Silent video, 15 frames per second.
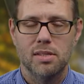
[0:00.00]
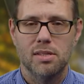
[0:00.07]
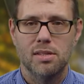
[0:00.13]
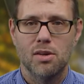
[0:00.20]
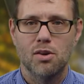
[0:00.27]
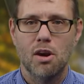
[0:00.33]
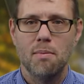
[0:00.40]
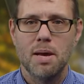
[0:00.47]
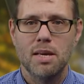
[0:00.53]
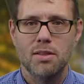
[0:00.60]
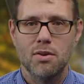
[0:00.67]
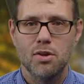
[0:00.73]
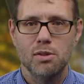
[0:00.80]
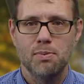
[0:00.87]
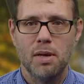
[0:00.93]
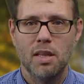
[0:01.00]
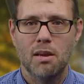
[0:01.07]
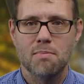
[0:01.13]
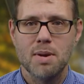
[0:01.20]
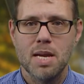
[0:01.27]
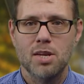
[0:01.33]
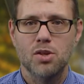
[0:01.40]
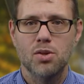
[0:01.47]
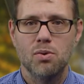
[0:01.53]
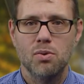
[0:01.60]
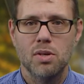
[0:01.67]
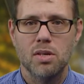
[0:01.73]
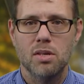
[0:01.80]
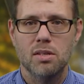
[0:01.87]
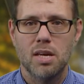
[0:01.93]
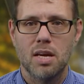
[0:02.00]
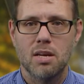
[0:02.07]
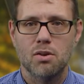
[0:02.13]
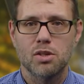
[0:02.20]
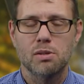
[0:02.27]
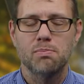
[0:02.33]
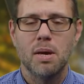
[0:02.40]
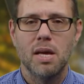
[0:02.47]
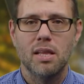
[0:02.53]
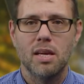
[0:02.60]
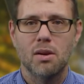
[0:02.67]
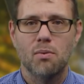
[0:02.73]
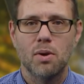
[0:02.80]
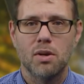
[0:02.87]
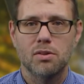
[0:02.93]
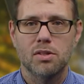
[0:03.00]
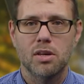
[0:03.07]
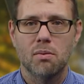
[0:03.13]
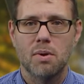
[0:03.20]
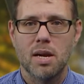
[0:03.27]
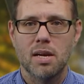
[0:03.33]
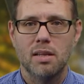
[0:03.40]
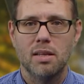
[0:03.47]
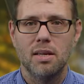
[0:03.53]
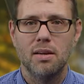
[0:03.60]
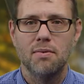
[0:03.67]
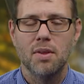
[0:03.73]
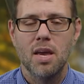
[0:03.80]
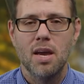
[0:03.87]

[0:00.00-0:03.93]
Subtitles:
So go back through your spelling, make sure that you're spelling words correctly.